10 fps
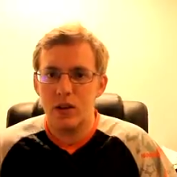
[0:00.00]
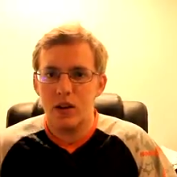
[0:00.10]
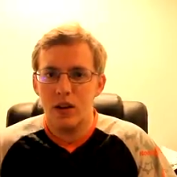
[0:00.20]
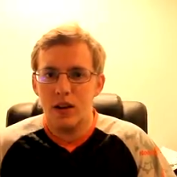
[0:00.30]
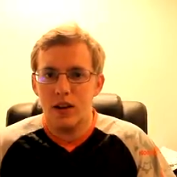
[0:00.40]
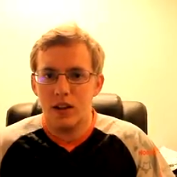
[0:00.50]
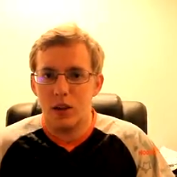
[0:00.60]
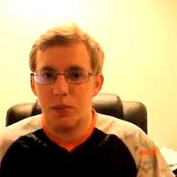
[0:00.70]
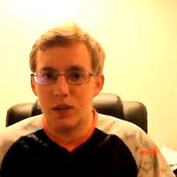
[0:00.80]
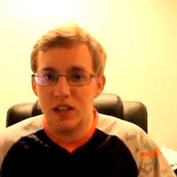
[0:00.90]
out what it is.
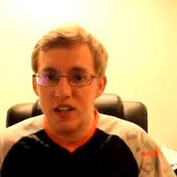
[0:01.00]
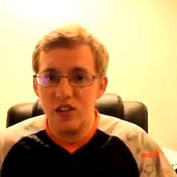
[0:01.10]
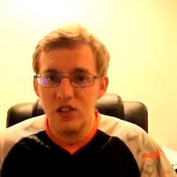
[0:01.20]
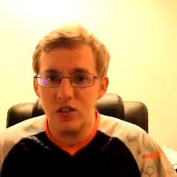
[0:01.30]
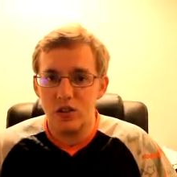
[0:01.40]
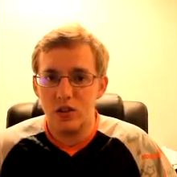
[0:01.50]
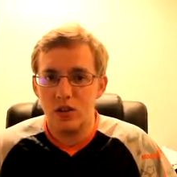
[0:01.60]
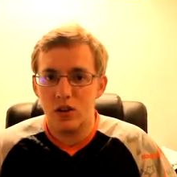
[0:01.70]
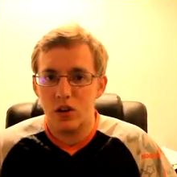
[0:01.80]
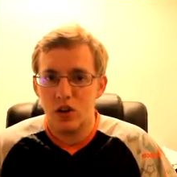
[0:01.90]
The
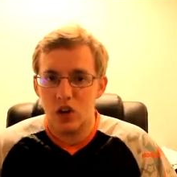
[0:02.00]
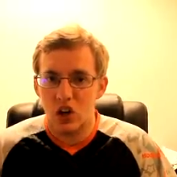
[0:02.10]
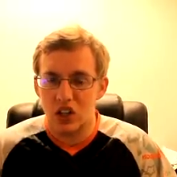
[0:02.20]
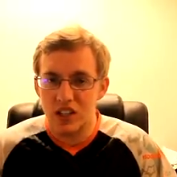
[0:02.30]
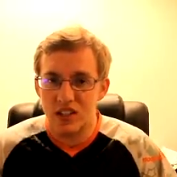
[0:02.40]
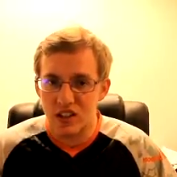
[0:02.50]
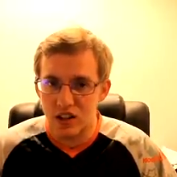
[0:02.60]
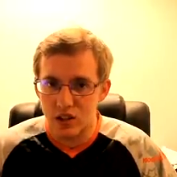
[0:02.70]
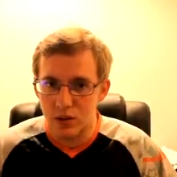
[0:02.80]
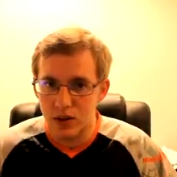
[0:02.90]
police
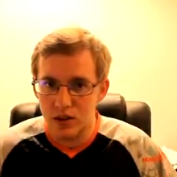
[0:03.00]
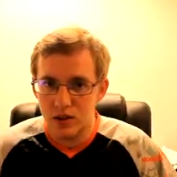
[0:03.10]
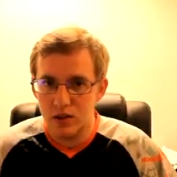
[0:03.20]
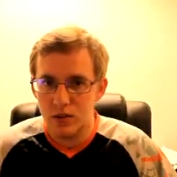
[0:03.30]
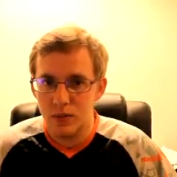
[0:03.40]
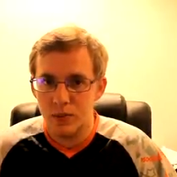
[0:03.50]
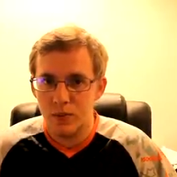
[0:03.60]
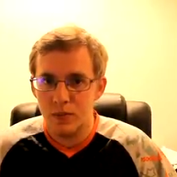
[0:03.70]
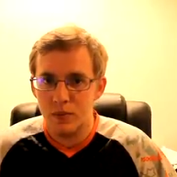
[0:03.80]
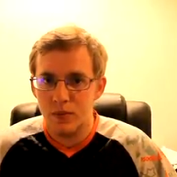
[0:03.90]
are listening to it."